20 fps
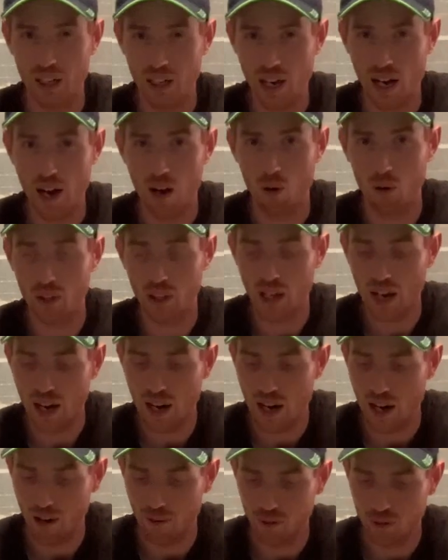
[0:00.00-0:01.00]
an hour and a
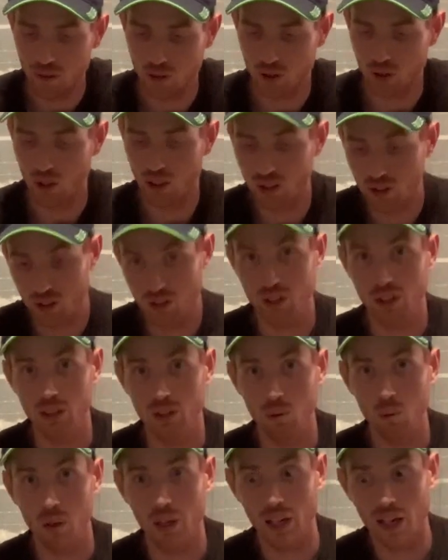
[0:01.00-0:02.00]
half. So let's see
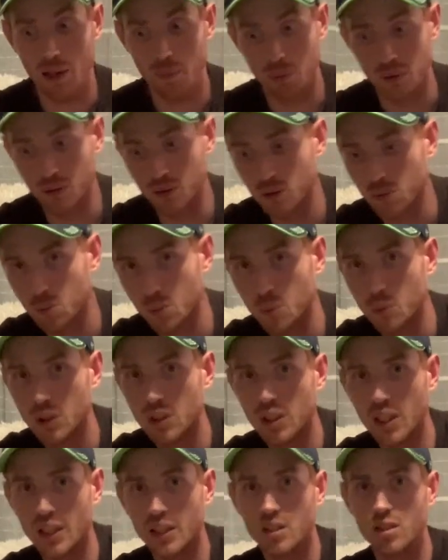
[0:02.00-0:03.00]
what happens when we
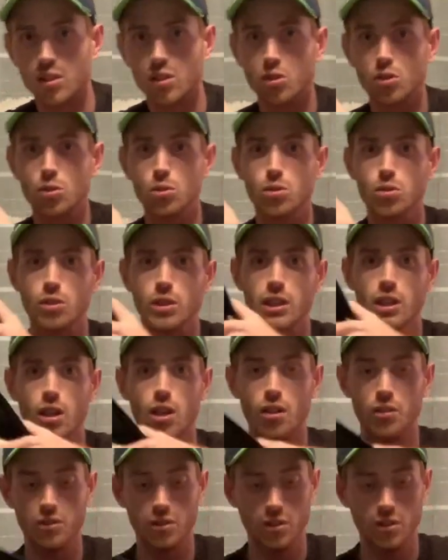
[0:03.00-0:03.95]
take the shoestring off.